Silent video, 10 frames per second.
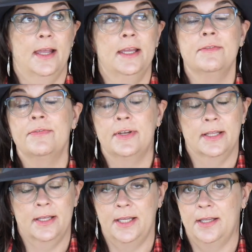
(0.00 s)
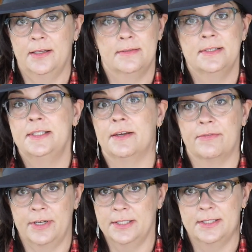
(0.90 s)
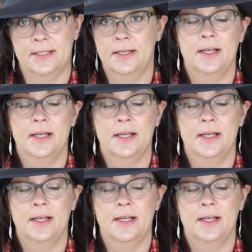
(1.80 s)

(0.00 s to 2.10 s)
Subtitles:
infinitely different.